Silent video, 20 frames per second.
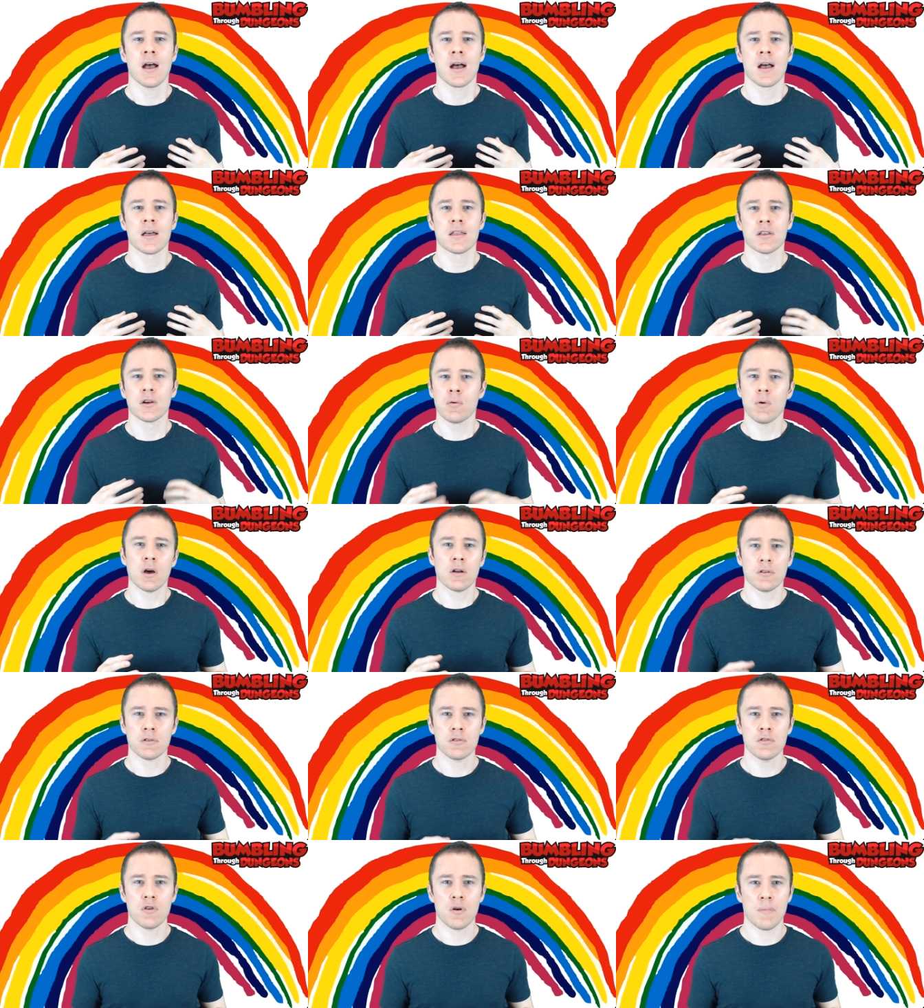the Couatl
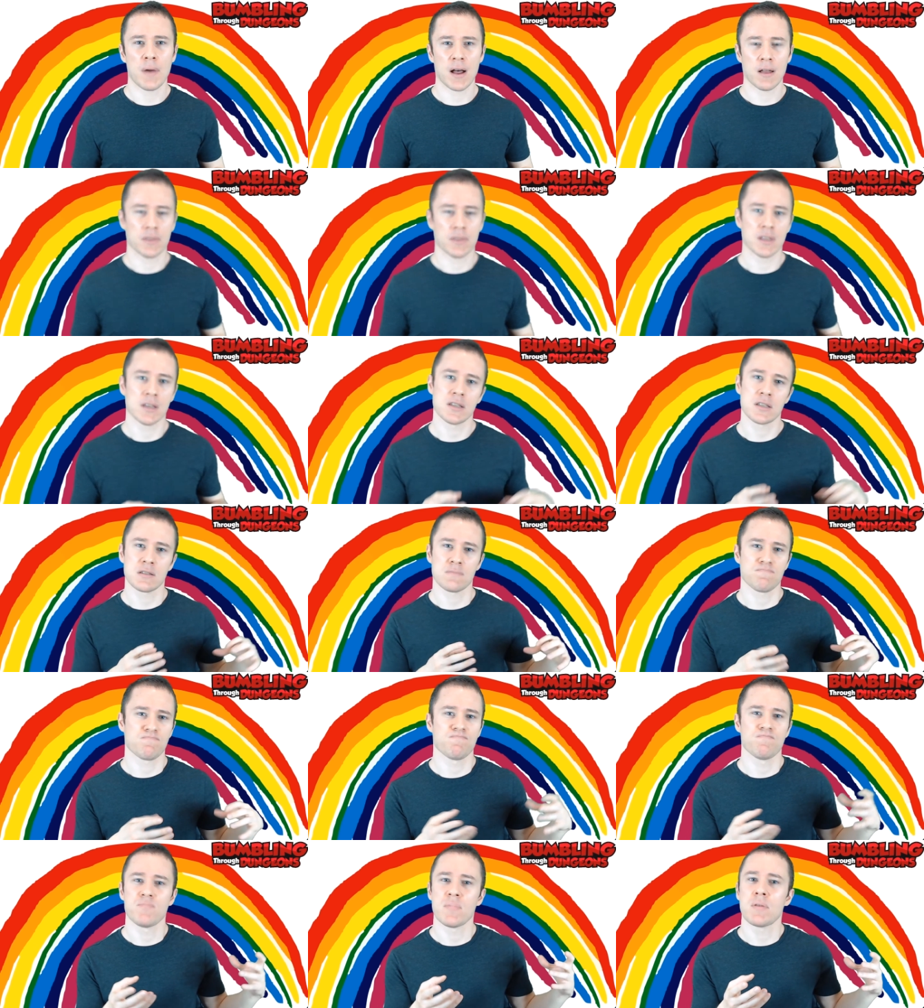knew about this
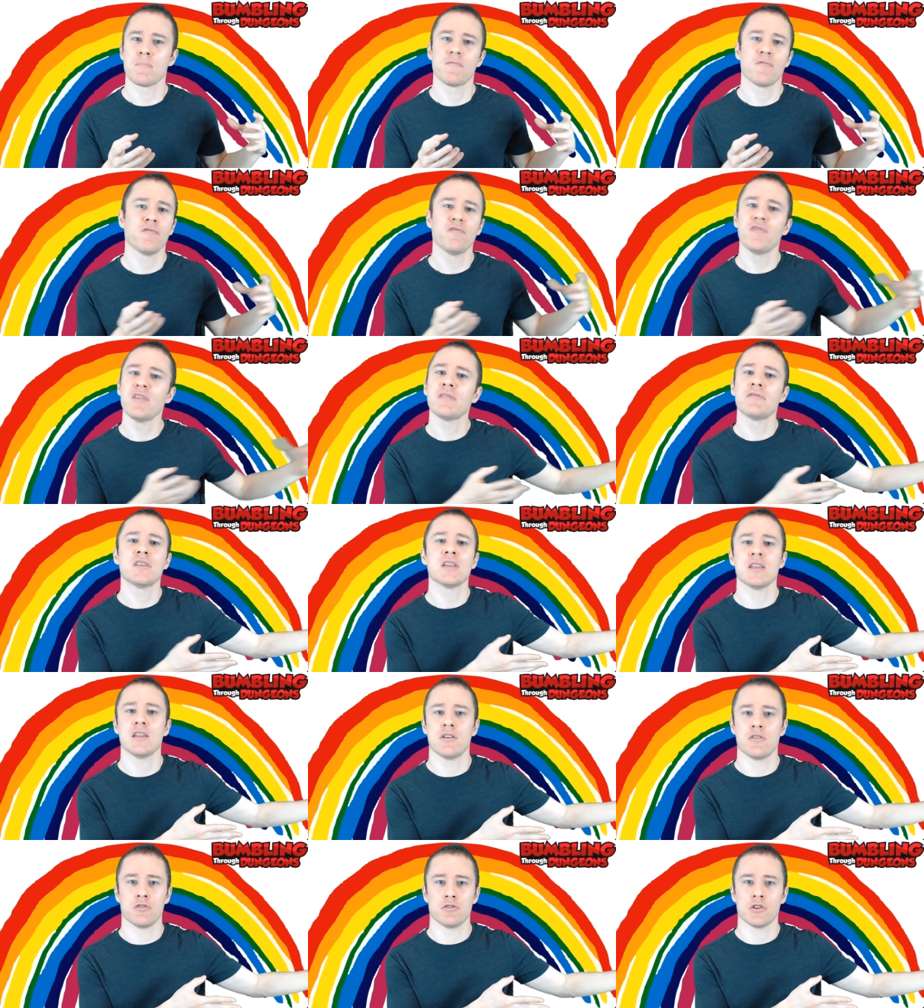50
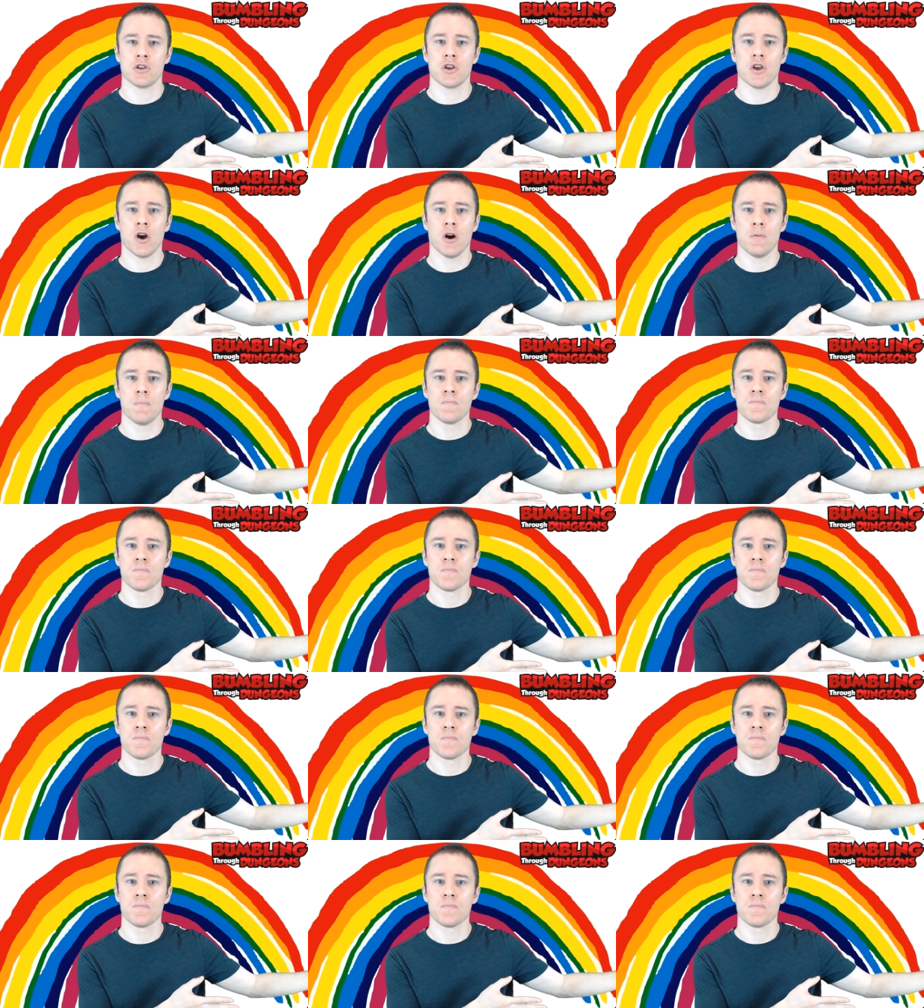years ago.